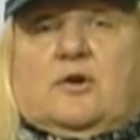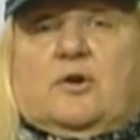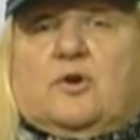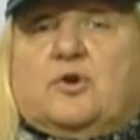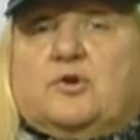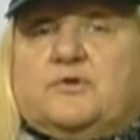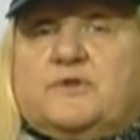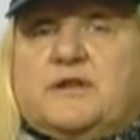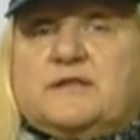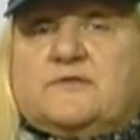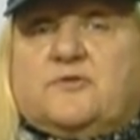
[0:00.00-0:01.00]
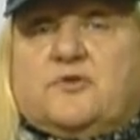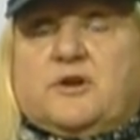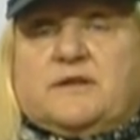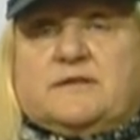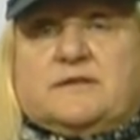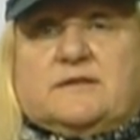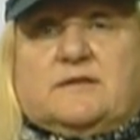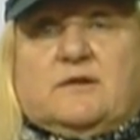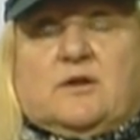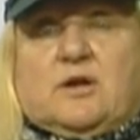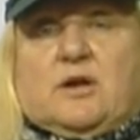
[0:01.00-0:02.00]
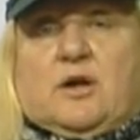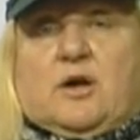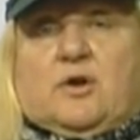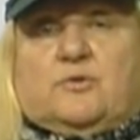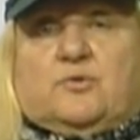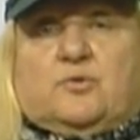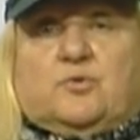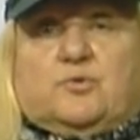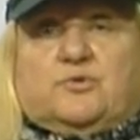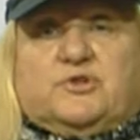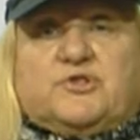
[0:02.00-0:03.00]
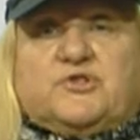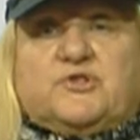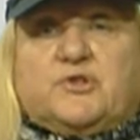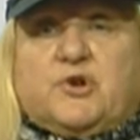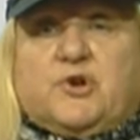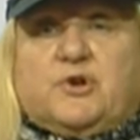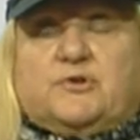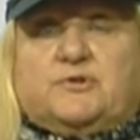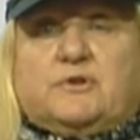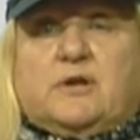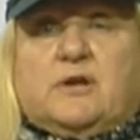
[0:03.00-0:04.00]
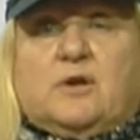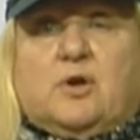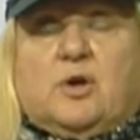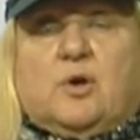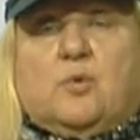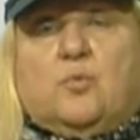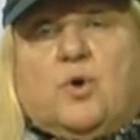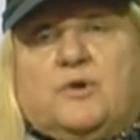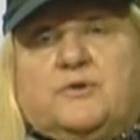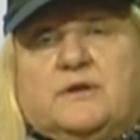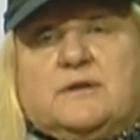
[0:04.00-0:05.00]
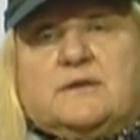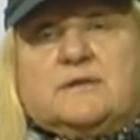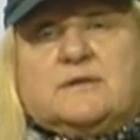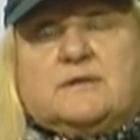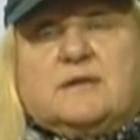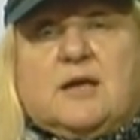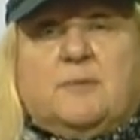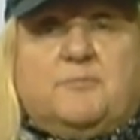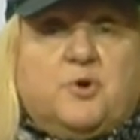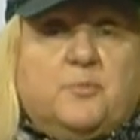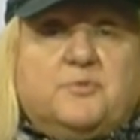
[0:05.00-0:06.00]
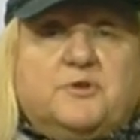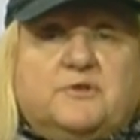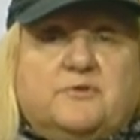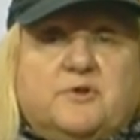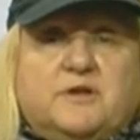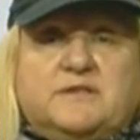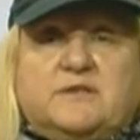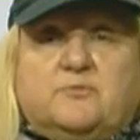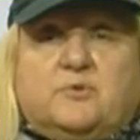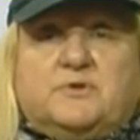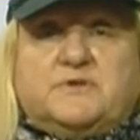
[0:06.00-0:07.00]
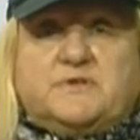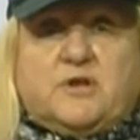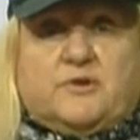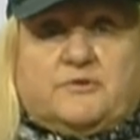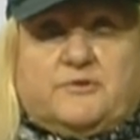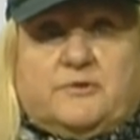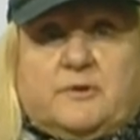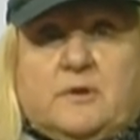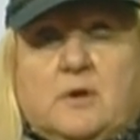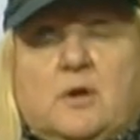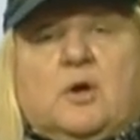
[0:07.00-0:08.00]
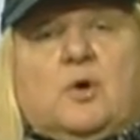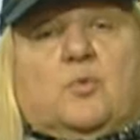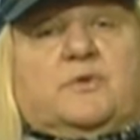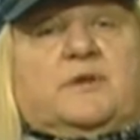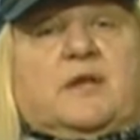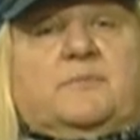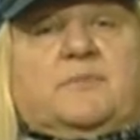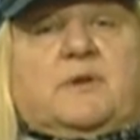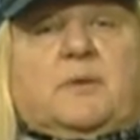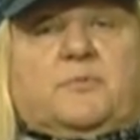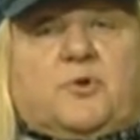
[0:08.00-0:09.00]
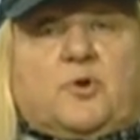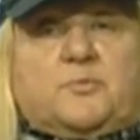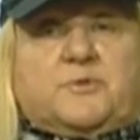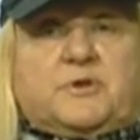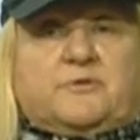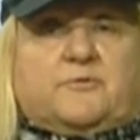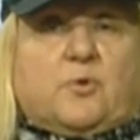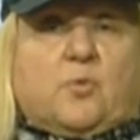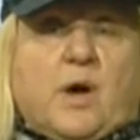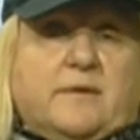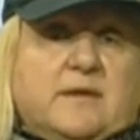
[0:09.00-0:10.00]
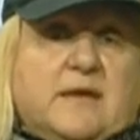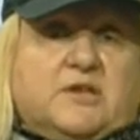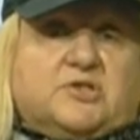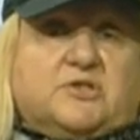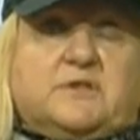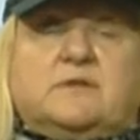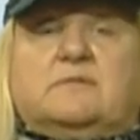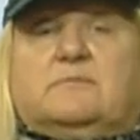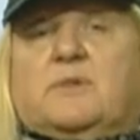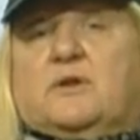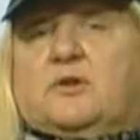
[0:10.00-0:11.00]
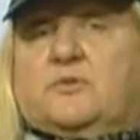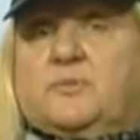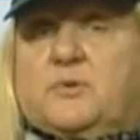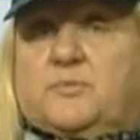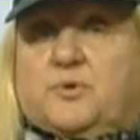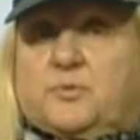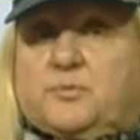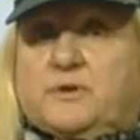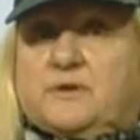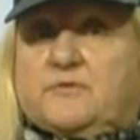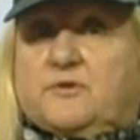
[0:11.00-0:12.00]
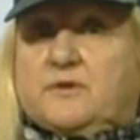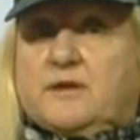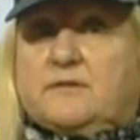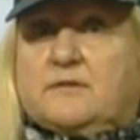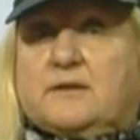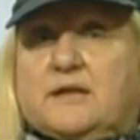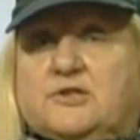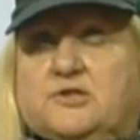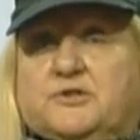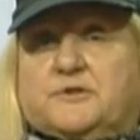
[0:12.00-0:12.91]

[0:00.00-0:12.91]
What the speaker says: goodness for us, to discern what is appropriate for us and what is not. What can be appropriate for one nation may not be appropriate for another nation.